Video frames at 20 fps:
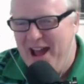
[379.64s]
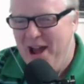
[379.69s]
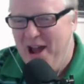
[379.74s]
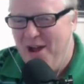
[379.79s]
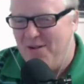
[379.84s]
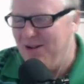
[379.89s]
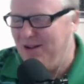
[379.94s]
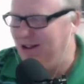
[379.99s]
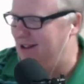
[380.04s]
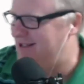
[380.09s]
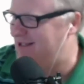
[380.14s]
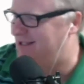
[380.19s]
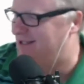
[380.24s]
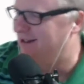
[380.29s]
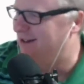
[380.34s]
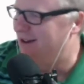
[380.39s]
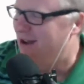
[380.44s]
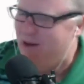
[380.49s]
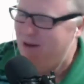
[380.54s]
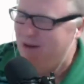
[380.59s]
Well,
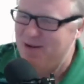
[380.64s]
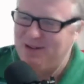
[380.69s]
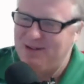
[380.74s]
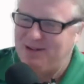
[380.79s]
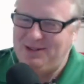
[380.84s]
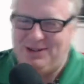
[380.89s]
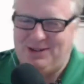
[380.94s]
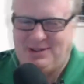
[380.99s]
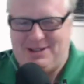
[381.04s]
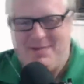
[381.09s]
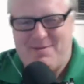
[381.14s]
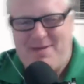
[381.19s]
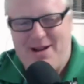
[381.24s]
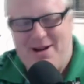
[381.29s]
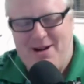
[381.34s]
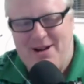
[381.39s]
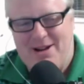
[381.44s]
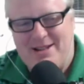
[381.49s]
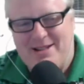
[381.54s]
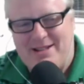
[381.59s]
look, to be
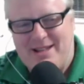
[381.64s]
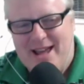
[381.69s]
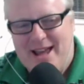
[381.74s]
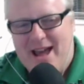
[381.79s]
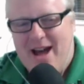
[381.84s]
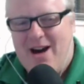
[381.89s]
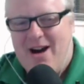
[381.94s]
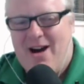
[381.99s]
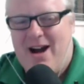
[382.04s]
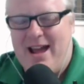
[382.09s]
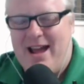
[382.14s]
honest, I